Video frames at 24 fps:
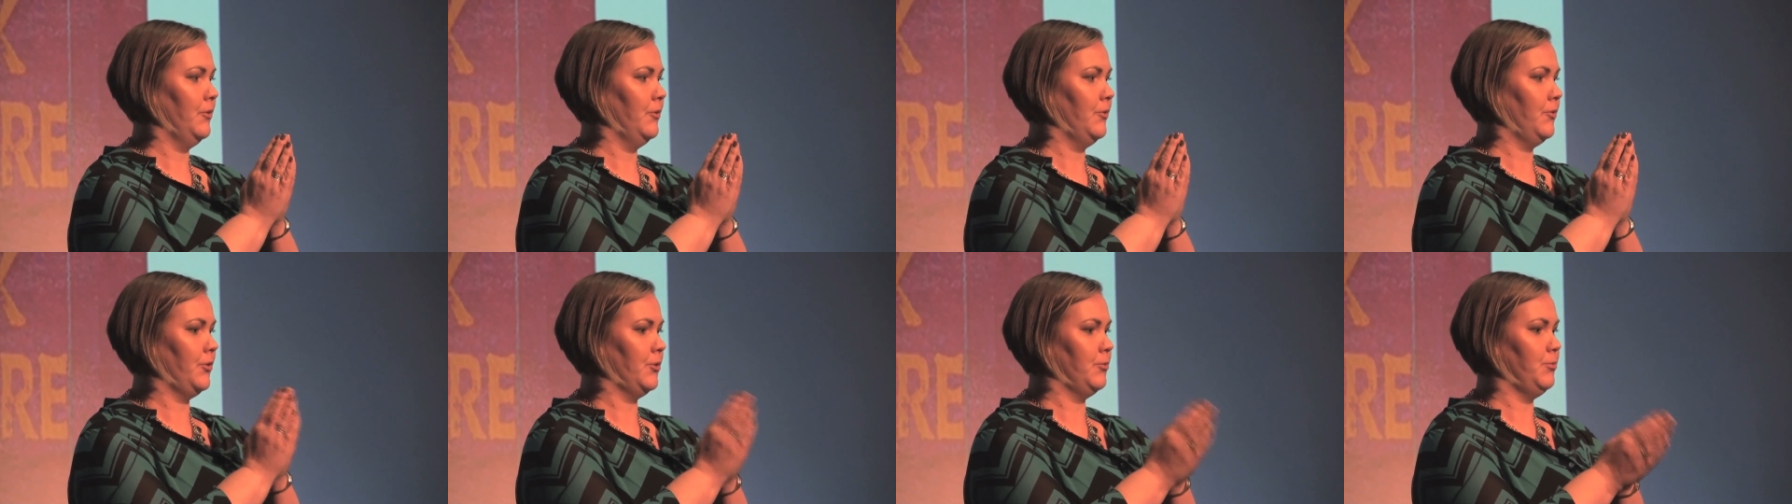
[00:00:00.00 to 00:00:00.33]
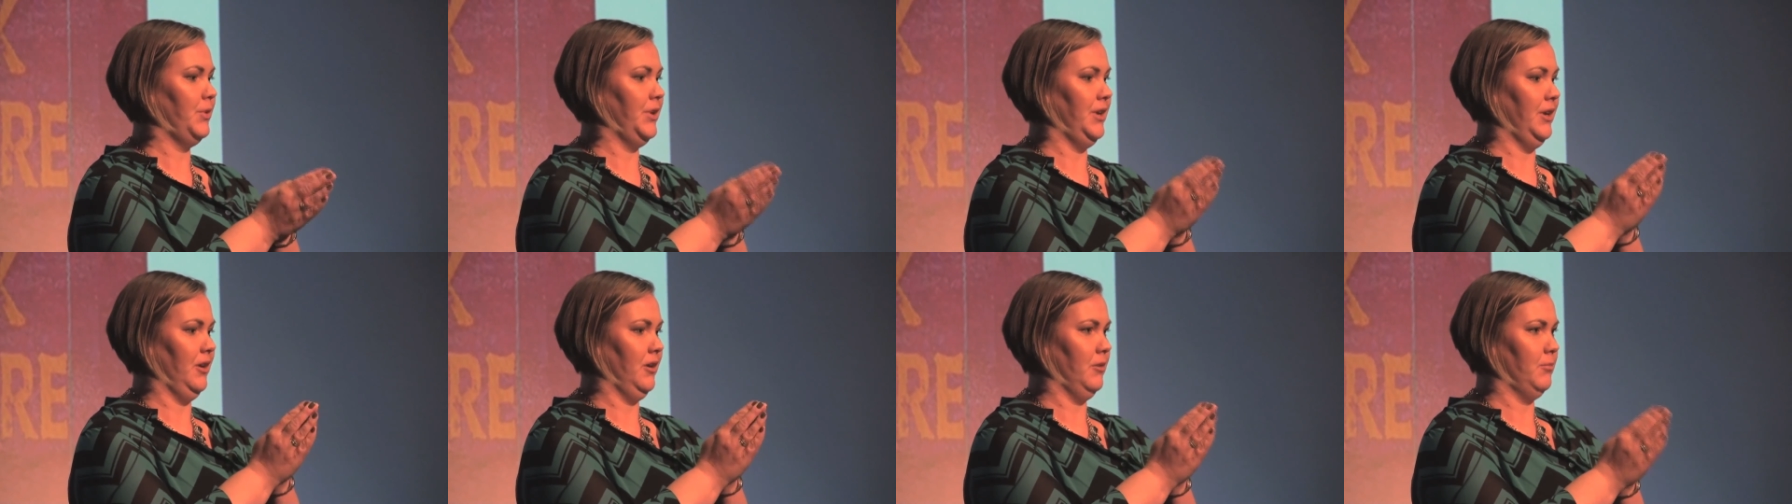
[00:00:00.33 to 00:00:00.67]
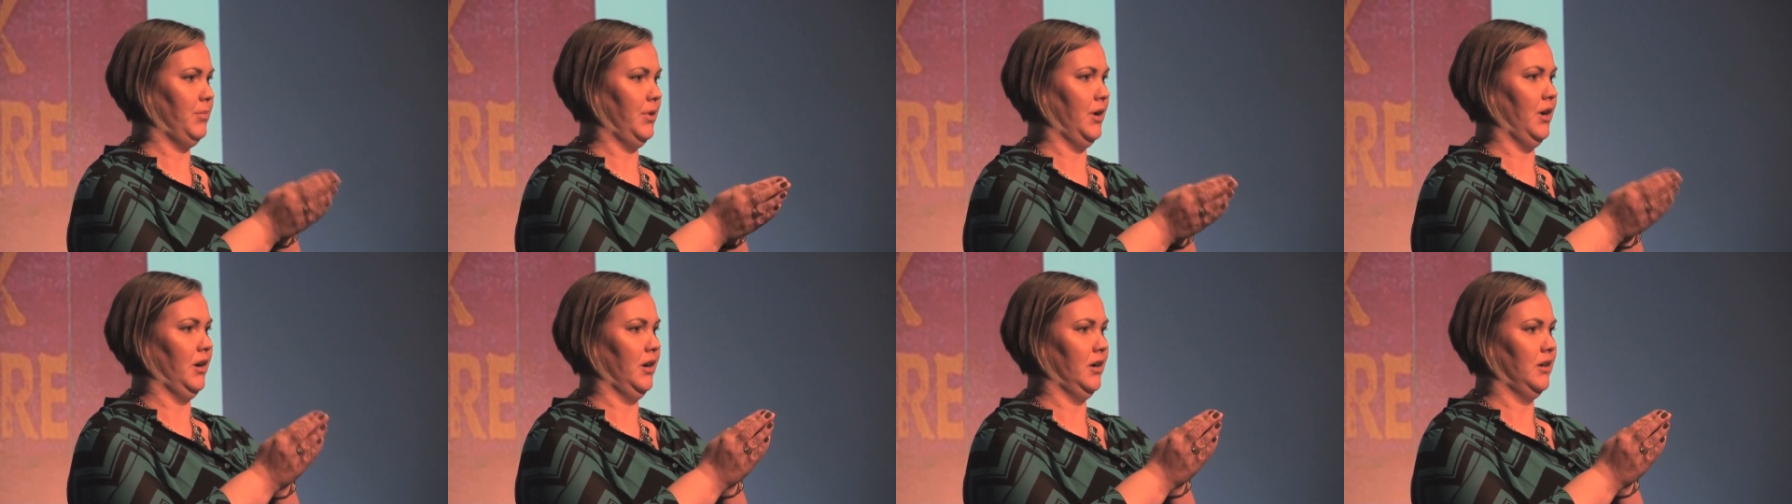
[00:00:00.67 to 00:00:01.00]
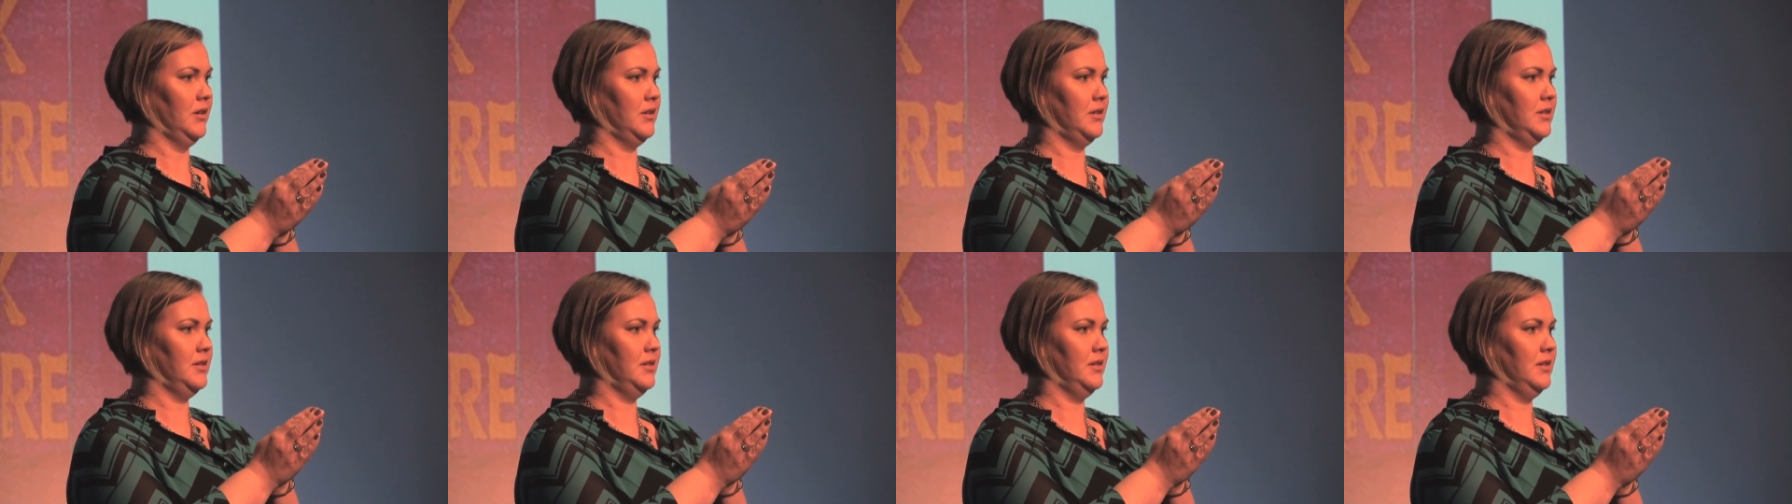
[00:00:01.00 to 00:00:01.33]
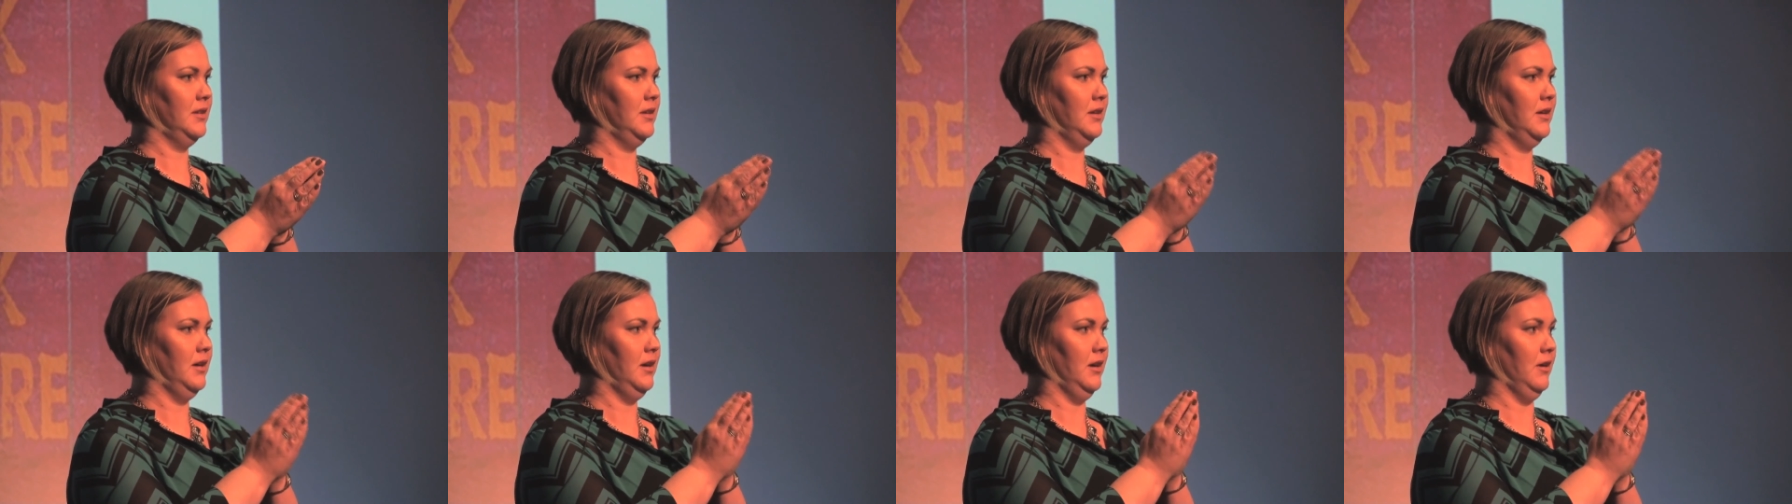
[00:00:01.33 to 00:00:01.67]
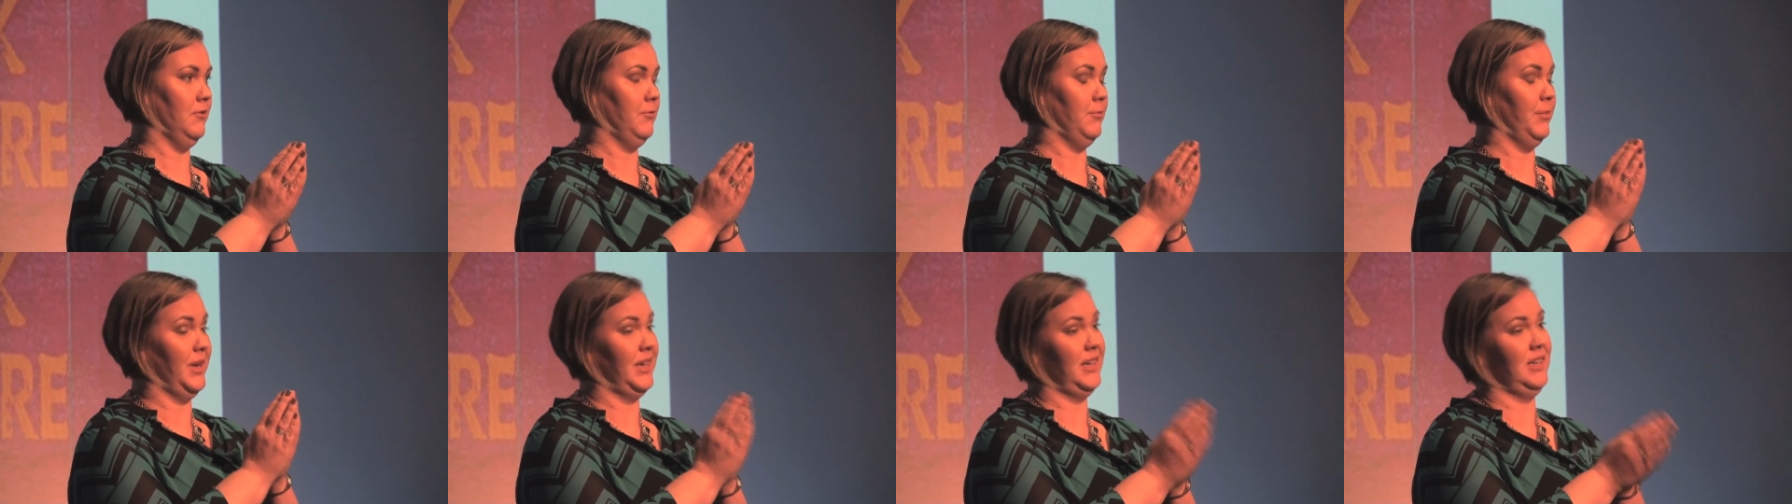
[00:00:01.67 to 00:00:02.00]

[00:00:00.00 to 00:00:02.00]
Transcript: for being a part of my